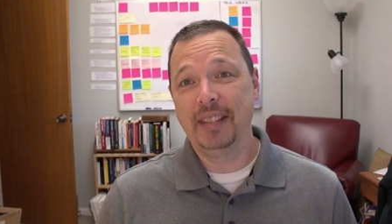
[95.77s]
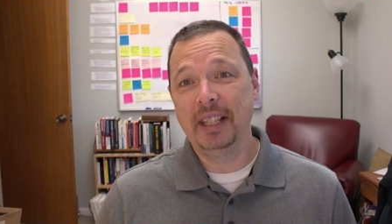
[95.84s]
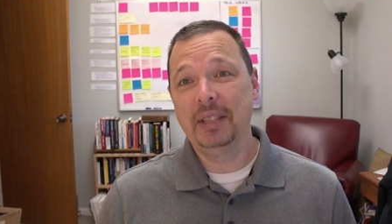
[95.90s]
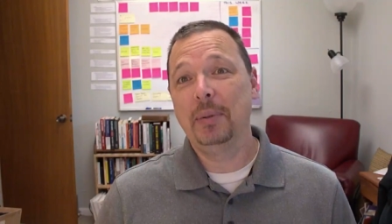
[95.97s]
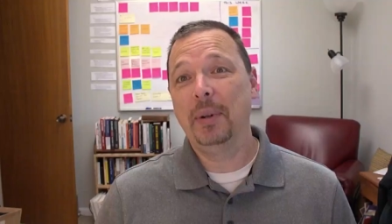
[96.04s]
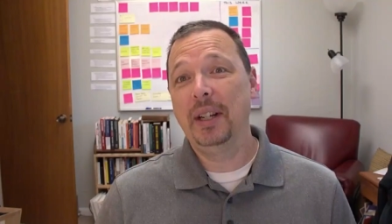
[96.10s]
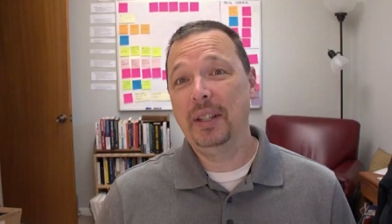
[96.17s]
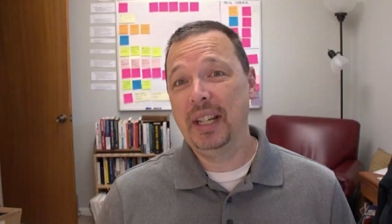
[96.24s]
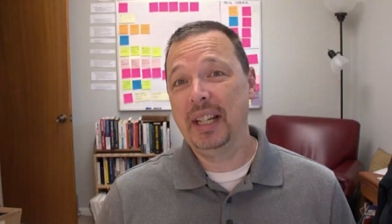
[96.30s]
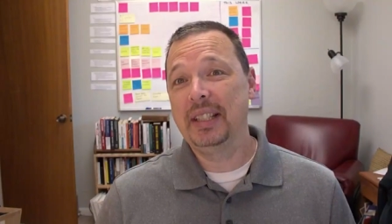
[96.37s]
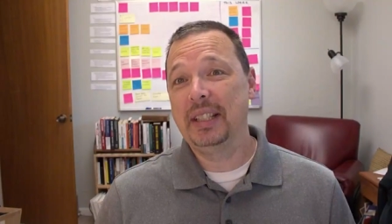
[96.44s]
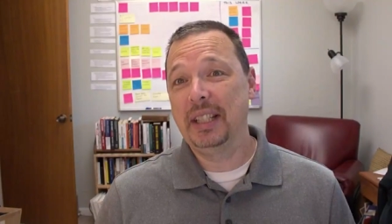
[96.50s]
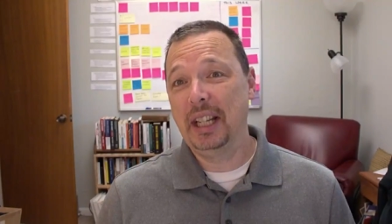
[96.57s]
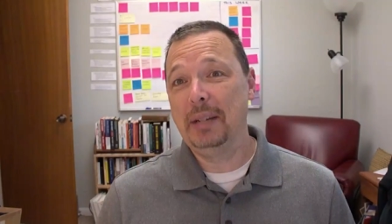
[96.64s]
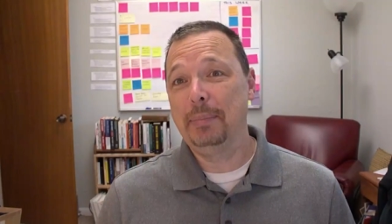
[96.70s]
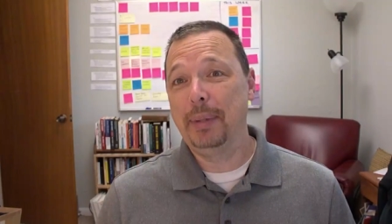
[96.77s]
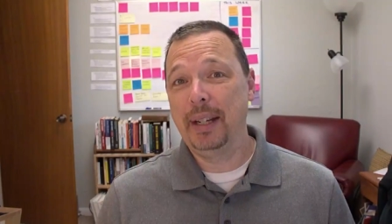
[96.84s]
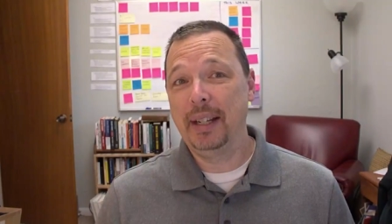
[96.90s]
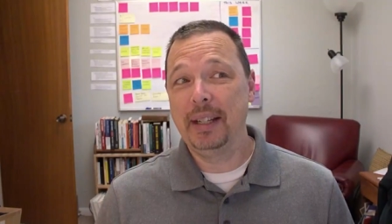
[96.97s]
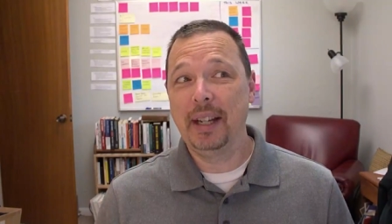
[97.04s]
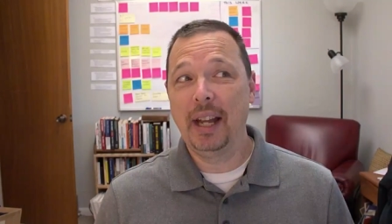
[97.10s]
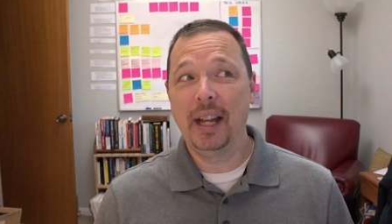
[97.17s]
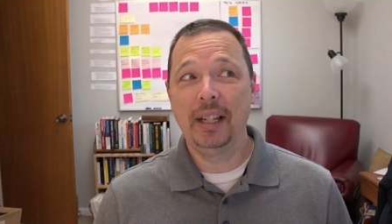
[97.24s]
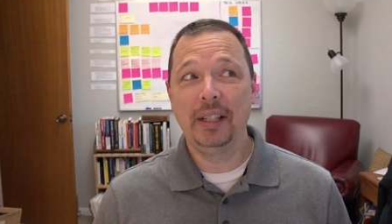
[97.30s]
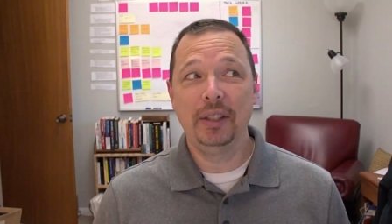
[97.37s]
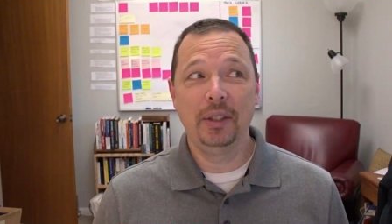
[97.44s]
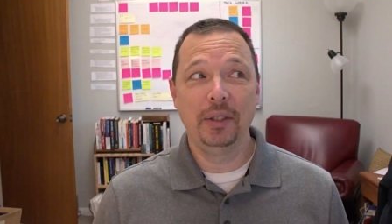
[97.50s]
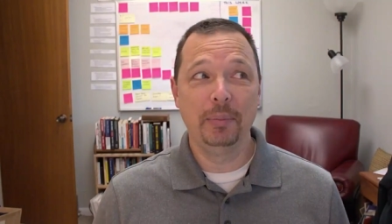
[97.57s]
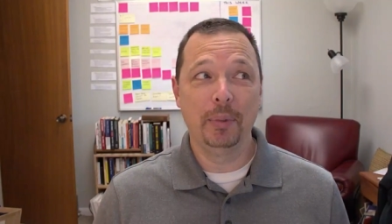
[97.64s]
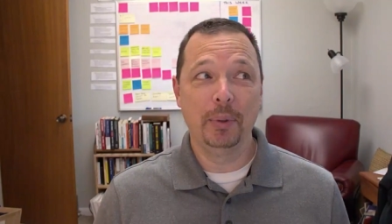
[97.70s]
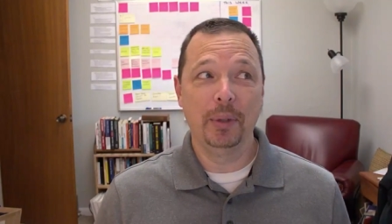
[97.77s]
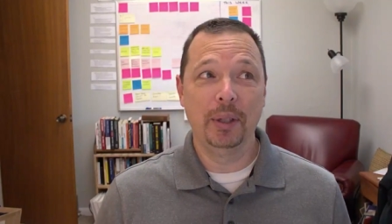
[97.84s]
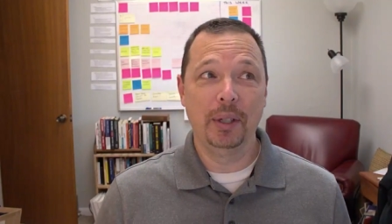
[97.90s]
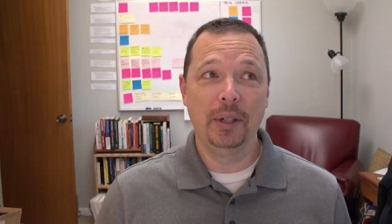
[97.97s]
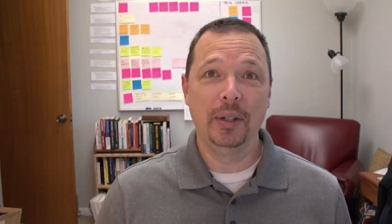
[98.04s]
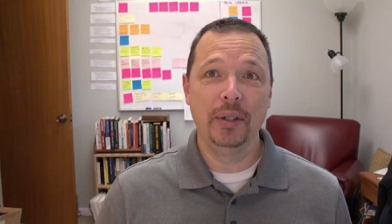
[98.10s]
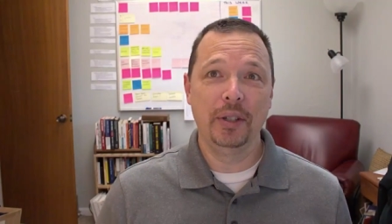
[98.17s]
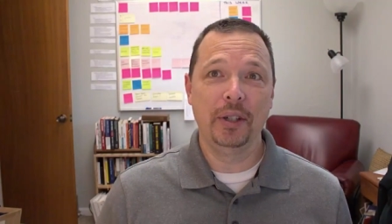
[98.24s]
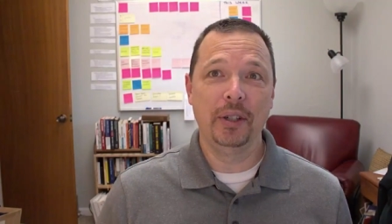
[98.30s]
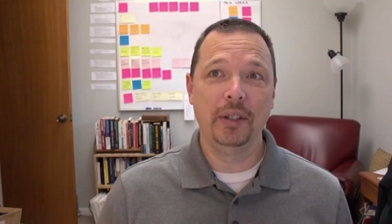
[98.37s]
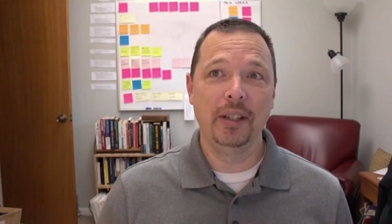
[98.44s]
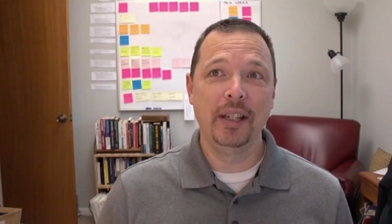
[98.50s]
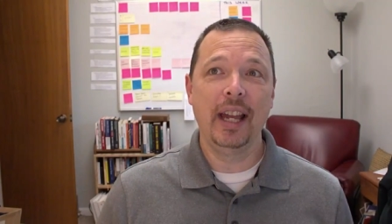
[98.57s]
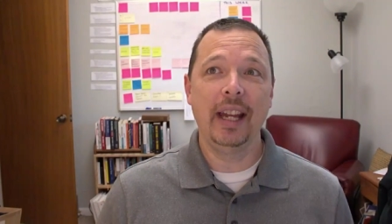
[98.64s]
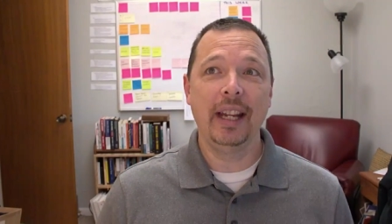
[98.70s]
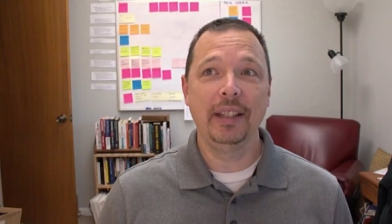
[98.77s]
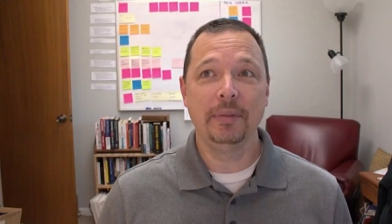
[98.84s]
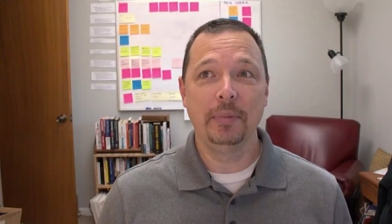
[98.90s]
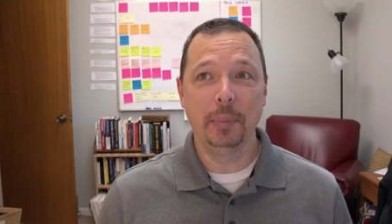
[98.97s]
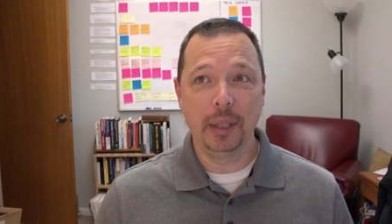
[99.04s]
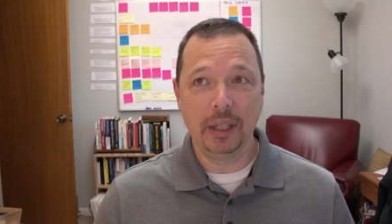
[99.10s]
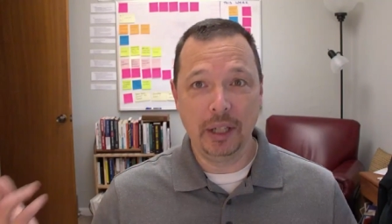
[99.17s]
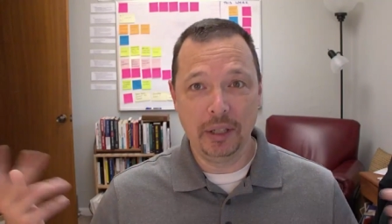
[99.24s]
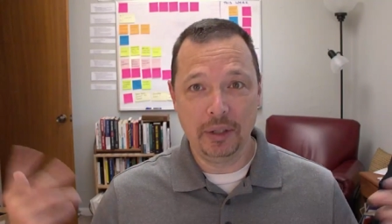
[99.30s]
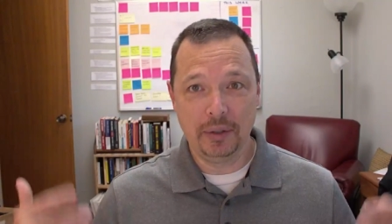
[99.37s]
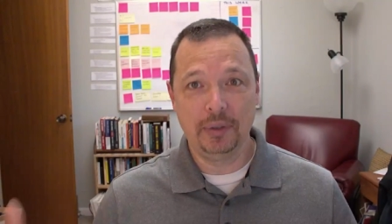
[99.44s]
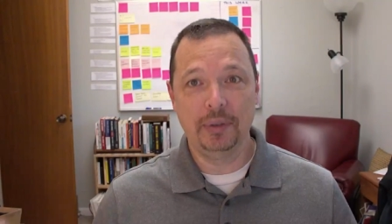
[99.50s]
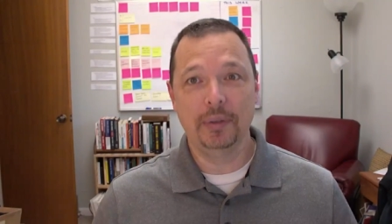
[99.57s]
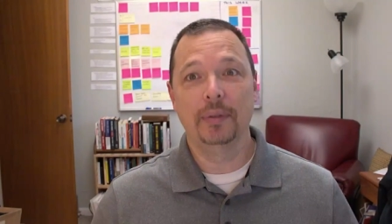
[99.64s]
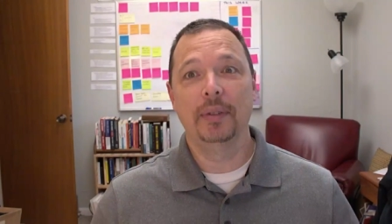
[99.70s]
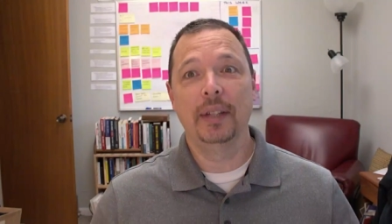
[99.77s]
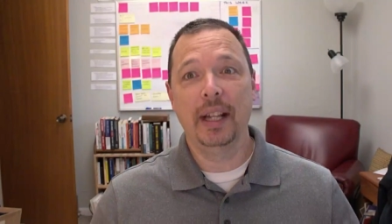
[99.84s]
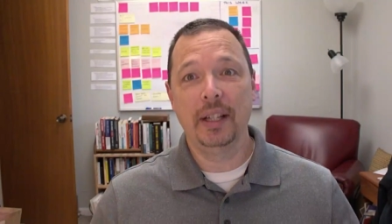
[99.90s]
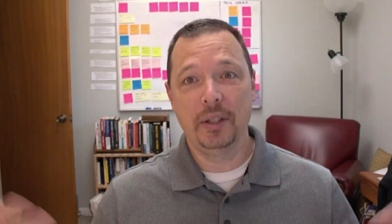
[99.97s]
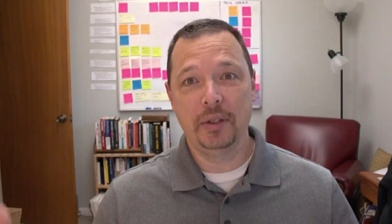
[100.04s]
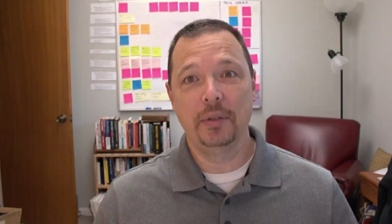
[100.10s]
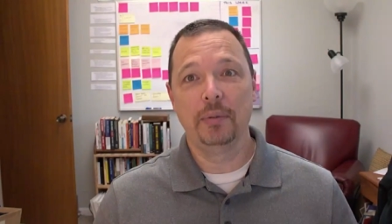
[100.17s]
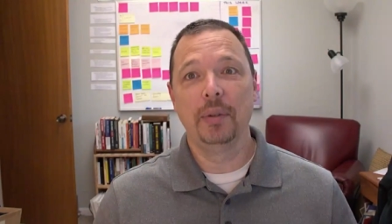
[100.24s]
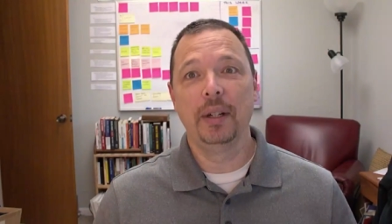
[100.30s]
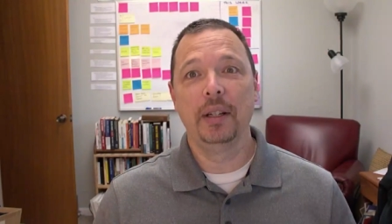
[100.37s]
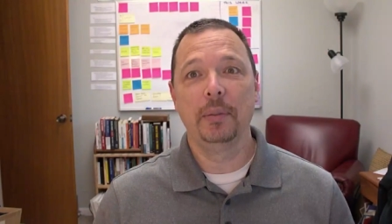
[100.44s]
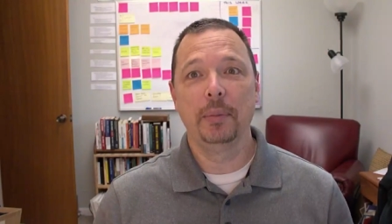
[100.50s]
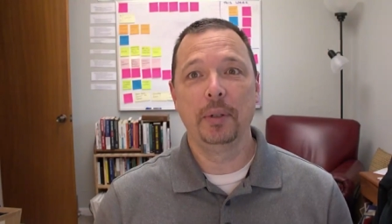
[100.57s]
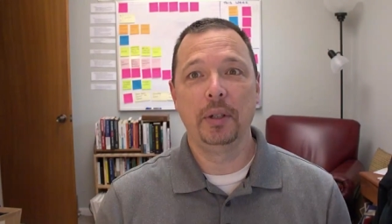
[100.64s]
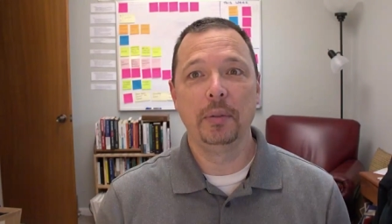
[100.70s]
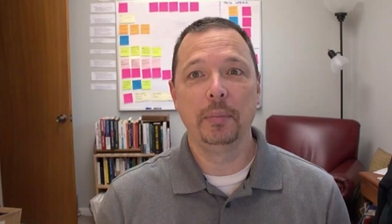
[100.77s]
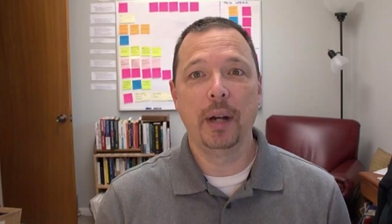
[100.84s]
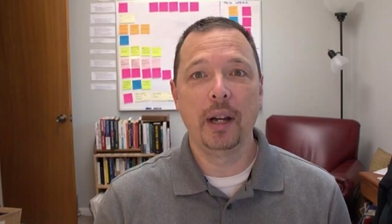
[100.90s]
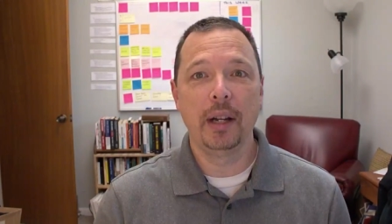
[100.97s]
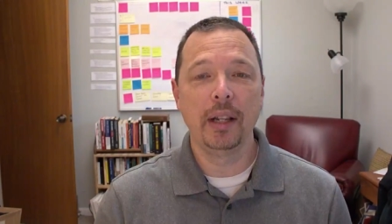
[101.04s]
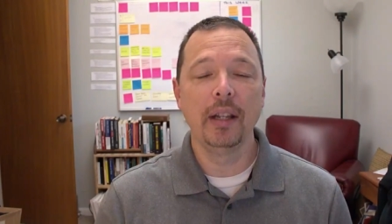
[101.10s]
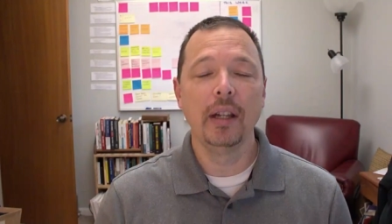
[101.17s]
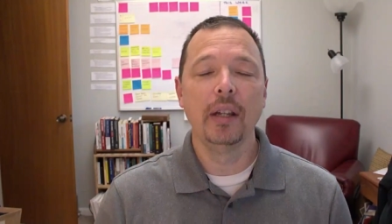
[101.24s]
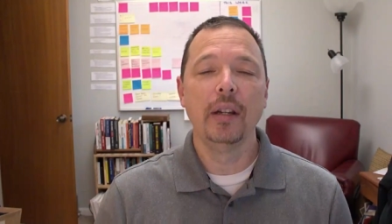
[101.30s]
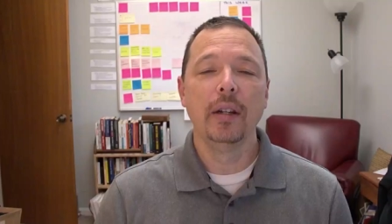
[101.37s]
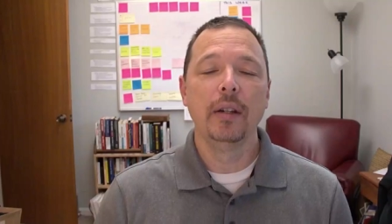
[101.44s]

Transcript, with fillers: That's why you get sleepy at night and you're more alert during the day, because that's the rhythm of your body.